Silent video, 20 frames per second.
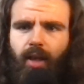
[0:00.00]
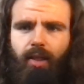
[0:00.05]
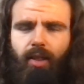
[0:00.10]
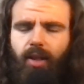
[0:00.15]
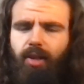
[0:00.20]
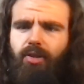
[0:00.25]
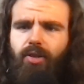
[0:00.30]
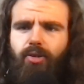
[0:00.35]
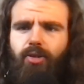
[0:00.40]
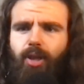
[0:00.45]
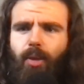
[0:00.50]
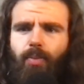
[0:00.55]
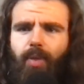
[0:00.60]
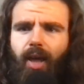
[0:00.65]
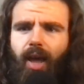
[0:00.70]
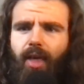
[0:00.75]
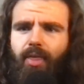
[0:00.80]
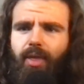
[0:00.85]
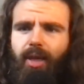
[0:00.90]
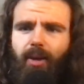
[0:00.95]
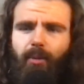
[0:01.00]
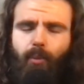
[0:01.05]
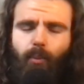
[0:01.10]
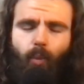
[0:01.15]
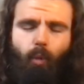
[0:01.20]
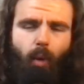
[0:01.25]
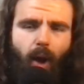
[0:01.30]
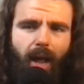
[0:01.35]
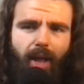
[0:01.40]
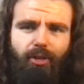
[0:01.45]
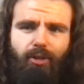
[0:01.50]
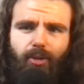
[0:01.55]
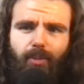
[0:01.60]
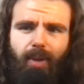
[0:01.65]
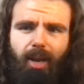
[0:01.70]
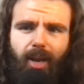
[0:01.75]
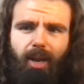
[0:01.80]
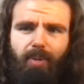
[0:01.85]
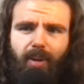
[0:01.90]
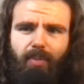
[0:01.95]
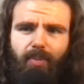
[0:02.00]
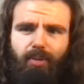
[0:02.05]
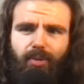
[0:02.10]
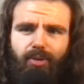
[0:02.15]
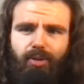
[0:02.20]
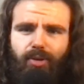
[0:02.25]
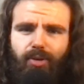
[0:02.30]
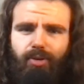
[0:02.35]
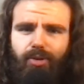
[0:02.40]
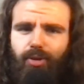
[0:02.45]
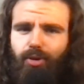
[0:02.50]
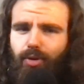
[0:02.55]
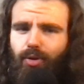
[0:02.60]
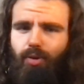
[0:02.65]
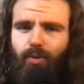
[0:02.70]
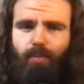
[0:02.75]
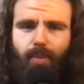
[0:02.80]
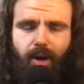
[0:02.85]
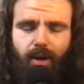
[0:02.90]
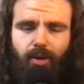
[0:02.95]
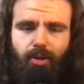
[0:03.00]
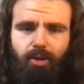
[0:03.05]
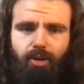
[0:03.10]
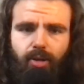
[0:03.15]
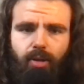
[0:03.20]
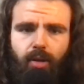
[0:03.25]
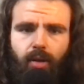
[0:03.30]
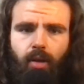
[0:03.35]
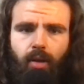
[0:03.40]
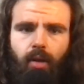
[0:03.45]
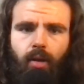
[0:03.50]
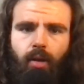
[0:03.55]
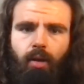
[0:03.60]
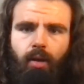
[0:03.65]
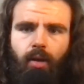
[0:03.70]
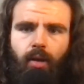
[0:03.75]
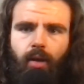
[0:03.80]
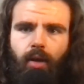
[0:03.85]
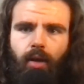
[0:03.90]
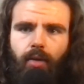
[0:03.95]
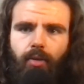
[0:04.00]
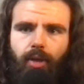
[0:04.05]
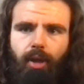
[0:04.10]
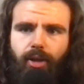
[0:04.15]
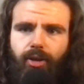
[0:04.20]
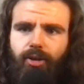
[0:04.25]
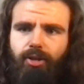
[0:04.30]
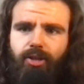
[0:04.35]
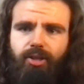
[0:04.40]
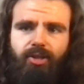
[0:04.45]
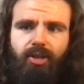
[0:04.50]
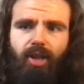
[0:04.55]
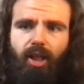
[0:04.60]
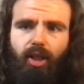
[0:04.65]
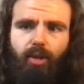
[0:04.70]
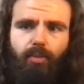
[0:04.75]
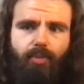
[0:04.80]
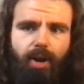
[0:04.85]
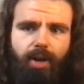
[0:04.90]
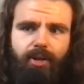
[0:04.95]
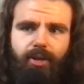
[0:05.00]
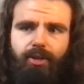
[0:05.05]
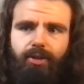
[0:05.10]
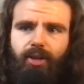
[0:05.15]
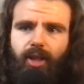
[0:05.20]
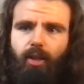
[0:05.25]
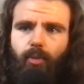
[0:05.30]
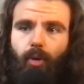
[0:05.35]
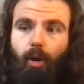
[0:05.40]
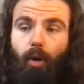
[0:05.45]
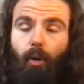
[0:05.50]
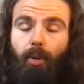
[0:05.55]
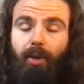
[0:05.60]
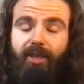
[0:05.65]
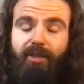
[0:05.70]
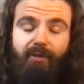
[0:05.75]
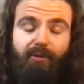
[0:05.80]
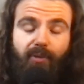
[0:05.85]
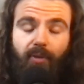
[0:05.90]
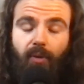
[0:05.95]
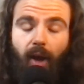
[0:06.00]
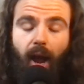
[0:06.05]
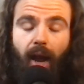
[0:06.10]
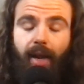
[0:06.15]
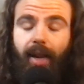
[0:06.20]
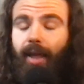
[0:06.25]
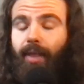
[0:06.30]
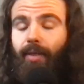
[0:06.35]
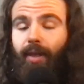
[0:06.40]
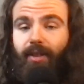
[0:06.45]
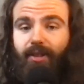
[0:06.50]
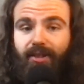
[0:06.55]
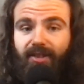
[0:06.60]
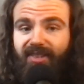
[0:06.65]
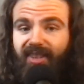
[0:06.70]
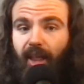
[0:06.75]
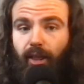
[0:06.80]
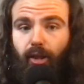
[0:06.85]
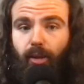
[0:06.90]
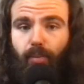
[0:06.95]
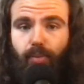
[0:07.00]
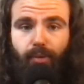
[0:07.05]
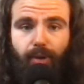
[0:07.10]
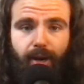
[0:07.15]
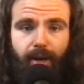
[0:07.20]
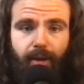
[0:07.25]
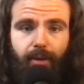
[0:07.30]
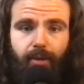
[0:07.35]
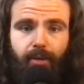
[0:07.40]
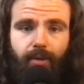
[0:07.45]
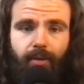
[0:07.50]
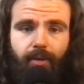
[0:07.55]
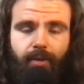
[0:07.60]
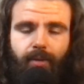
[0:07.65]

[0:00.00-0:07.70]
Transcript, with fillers: This is something I think way too many people do too much. They just celebrate to celebrate. Oh, it's Friday. Let's celebrate.